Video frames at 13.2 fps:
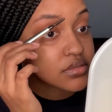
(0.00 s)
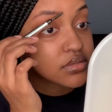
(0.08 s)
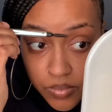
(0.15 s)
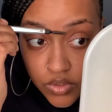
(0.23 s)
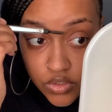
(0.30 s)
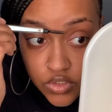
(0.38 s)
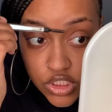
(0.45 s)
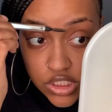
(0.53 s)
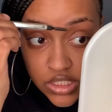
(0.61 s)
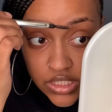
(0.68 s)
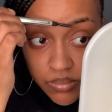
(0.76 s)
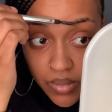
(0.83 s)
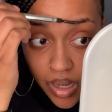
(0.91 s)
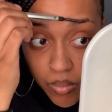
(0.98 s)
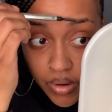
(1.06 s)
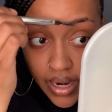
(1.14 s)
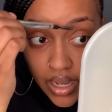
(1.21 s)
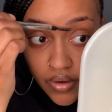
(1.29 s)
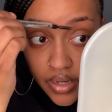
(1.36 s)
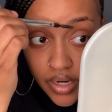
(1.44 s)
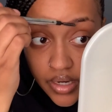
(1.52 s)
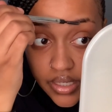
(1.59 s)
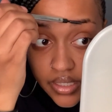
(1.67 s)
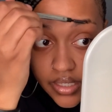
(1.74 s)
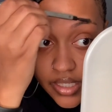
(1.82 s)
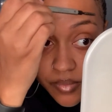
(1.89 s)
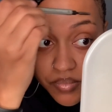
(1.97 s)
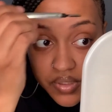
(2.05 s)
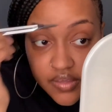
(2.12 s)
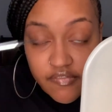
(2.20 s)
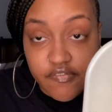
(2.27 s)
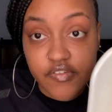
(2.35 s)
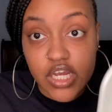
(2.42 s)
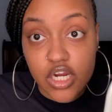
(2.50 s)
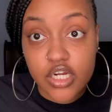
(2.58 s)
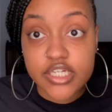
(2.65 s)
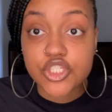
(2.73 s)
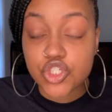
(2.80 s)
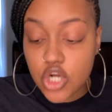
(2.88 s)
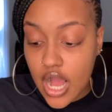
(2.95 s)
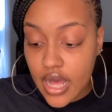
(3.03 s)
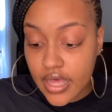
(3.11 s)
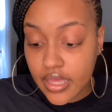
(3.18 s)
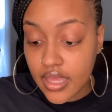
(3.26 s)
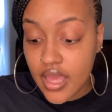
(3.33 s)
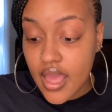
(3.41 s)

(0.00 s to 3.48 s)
Usually my brow area can be very dry,